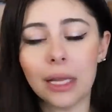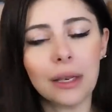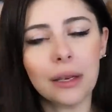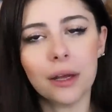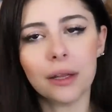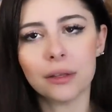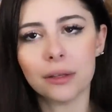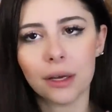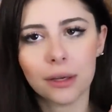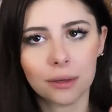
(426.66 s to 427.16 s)

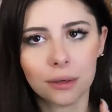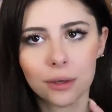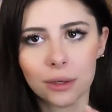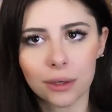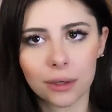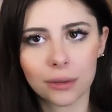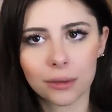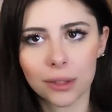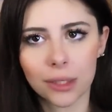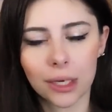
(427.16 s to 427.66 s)
Not
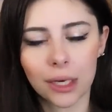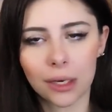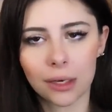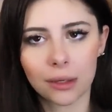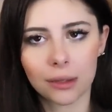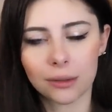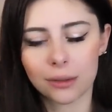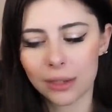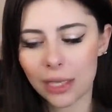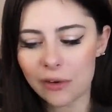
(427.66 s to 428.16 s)
her,
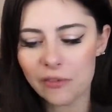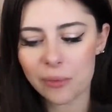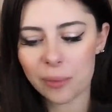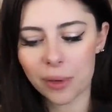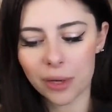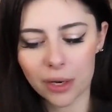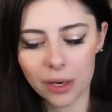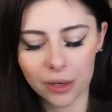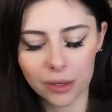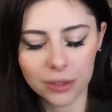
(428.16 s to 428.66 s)

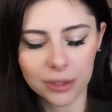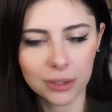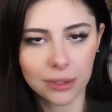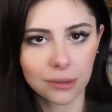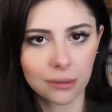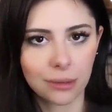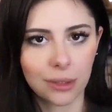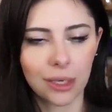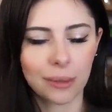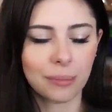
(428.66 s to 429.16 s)
everybody else.
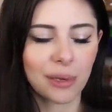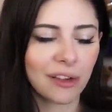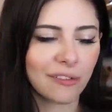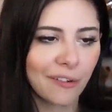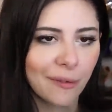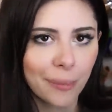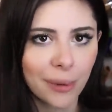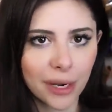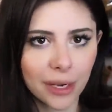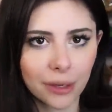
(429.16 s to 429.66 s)
I'm
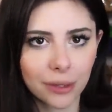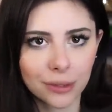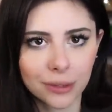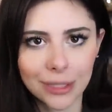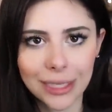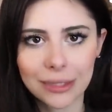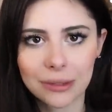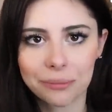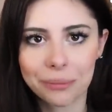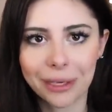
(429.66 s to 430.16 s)
everybody else,
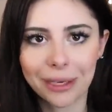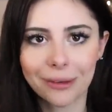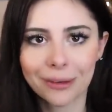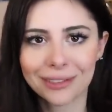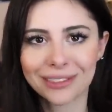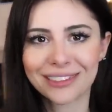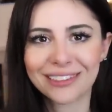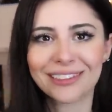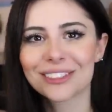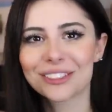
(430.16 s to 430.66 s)
that's me.
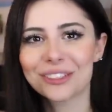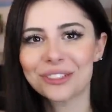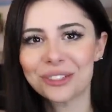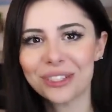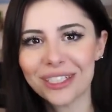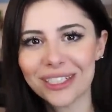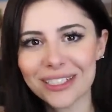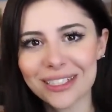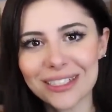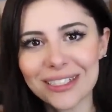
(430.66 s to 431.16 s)
Just
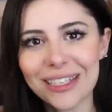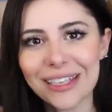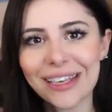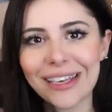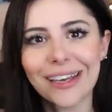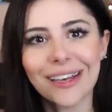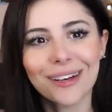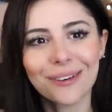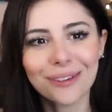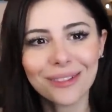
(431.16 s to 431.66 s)
trying to
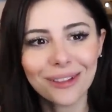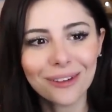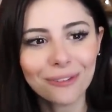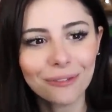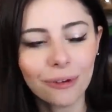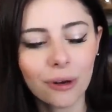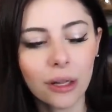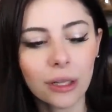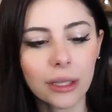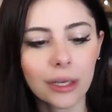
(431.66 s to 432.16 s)
stand
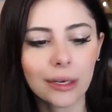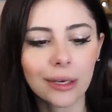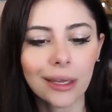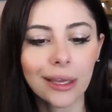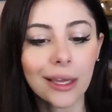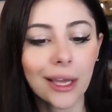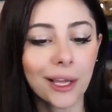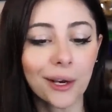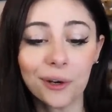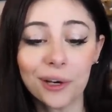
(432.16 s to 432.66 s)
without falling.
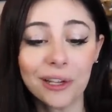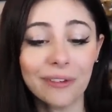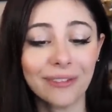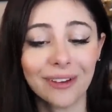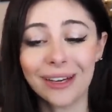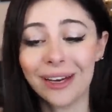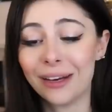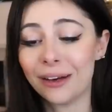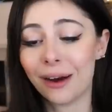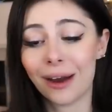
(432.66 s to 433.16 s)
I don't
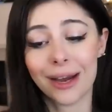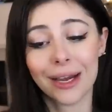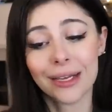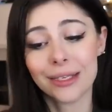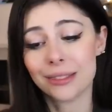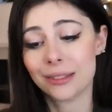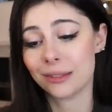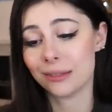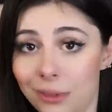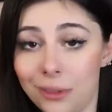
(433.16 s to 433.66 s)
even need
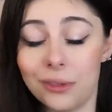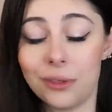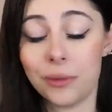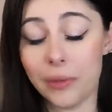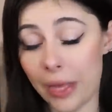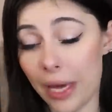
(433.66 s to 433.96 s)
advice to do